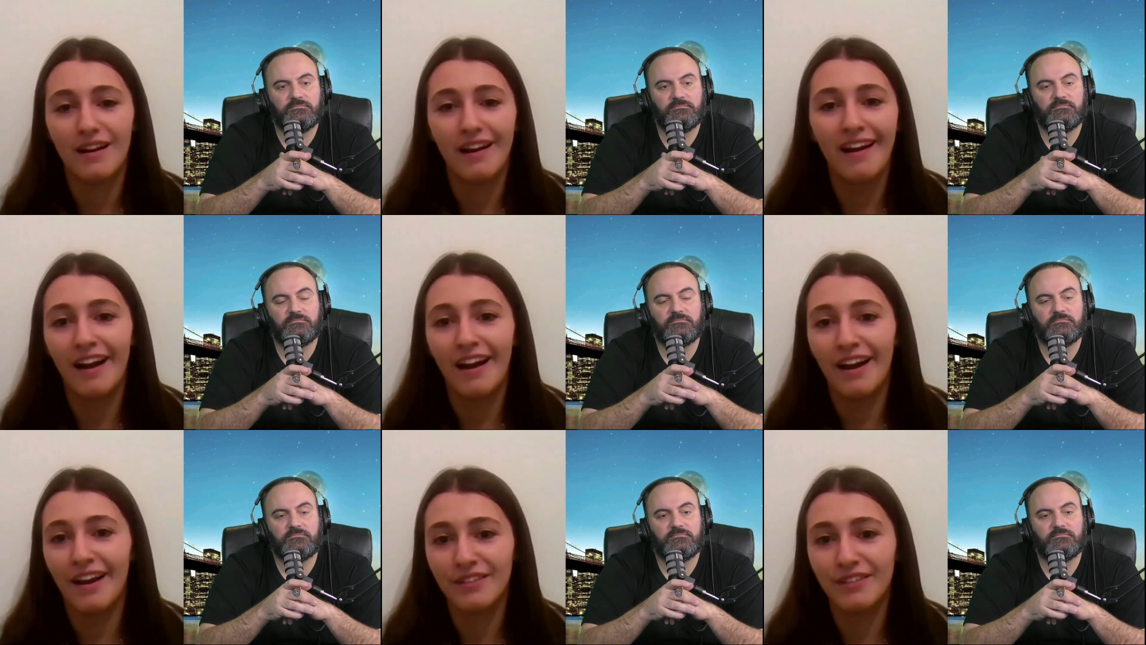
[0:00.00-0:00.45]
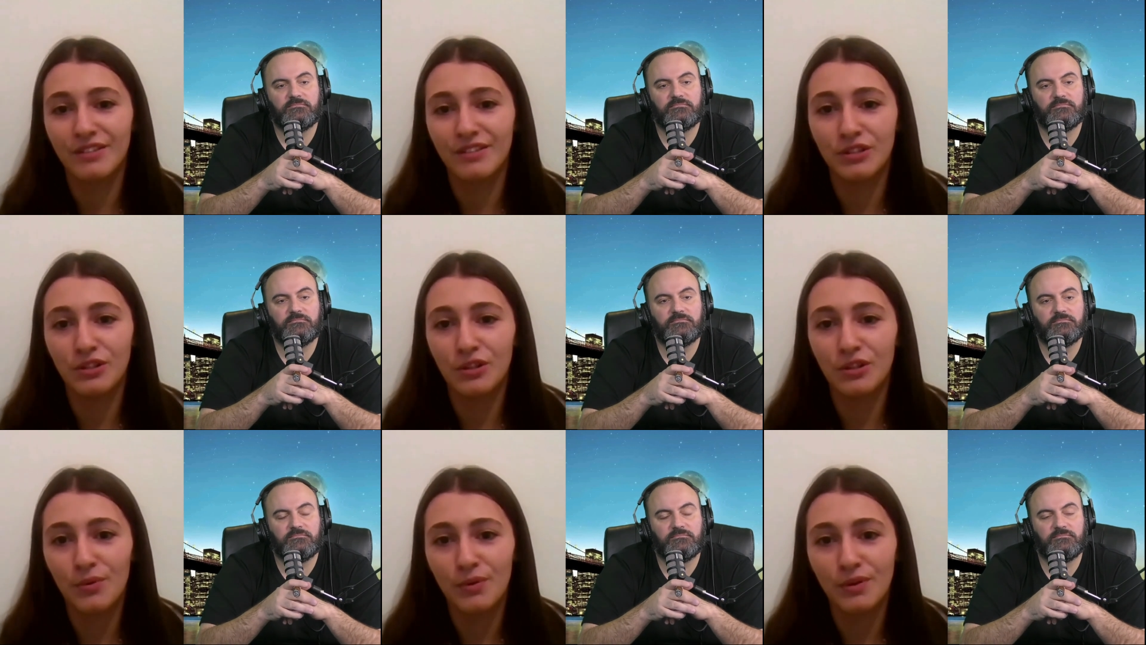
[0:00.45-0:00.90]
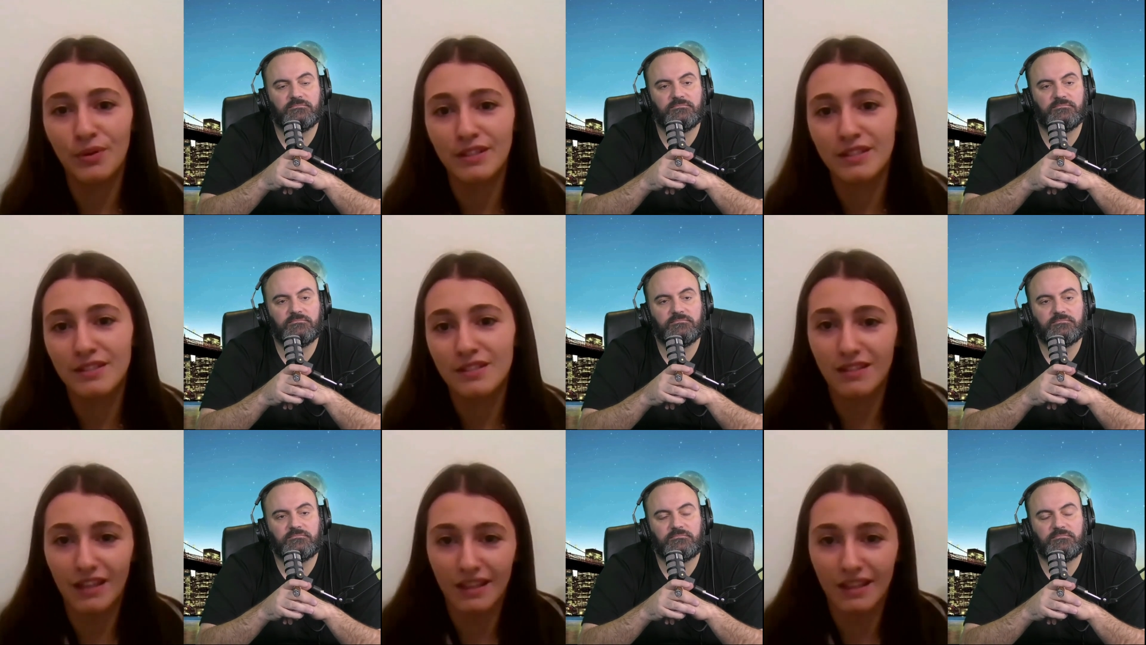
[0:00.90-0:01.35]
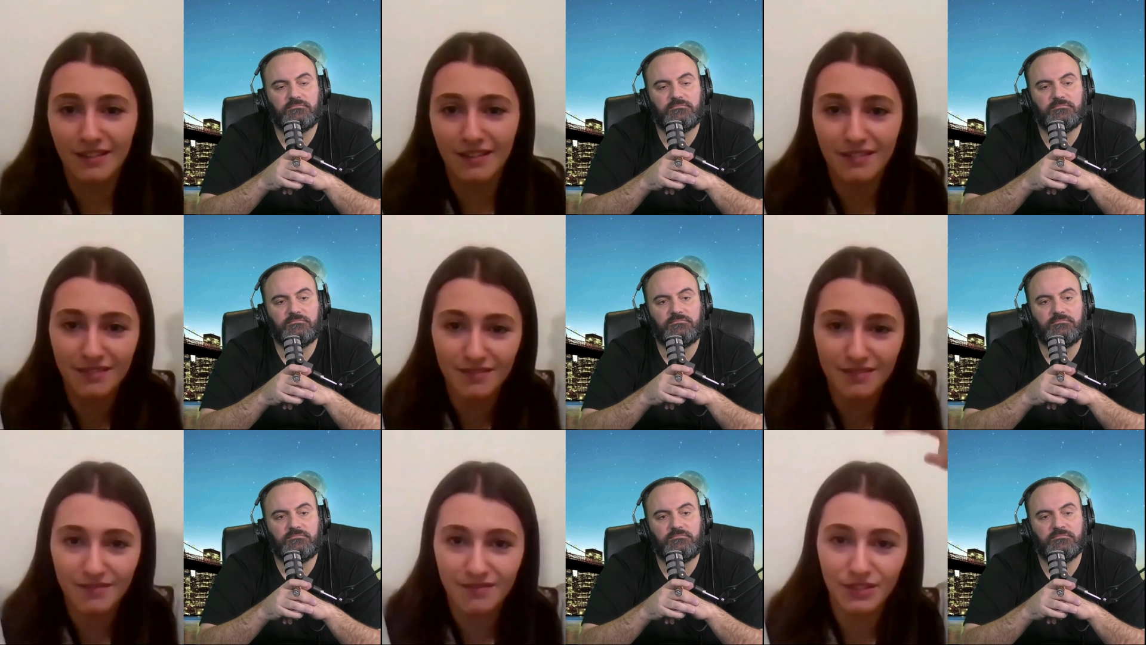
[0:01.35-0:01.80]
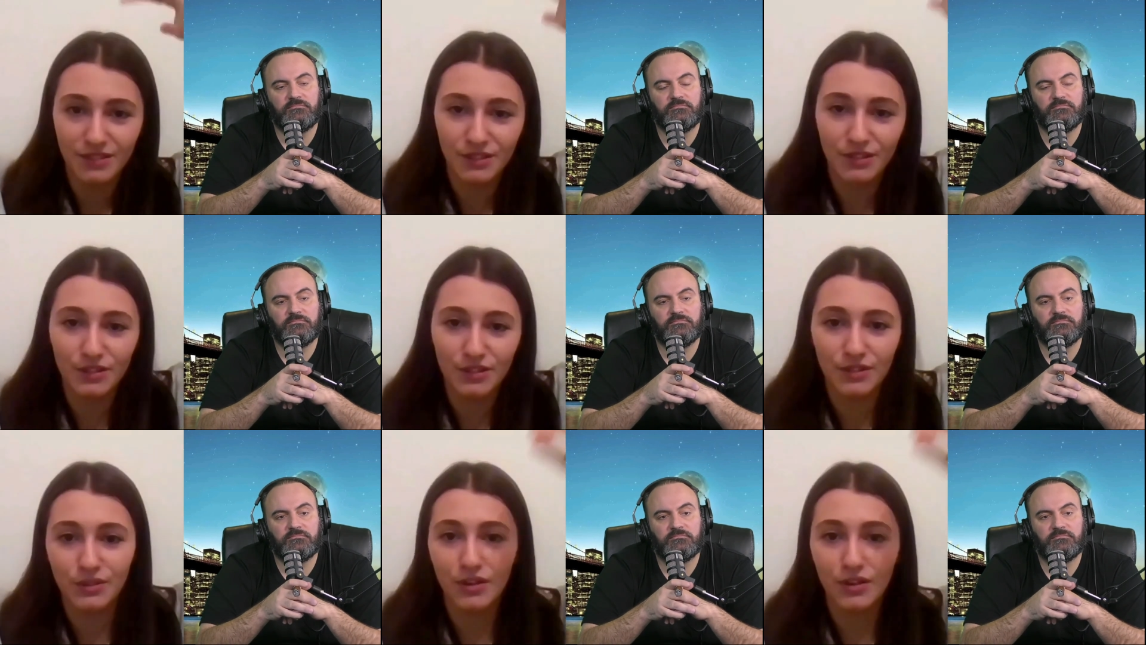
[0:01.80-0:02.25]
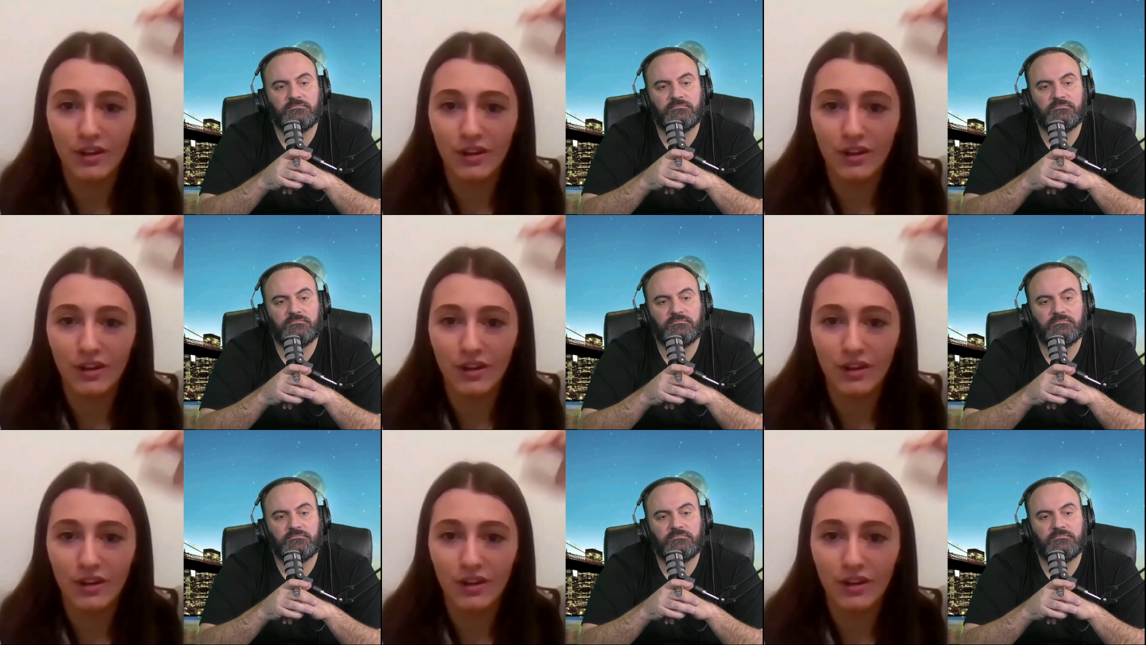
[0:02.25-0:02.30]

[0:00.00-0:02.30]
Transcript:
Speaker 1: high. No one is like, you know,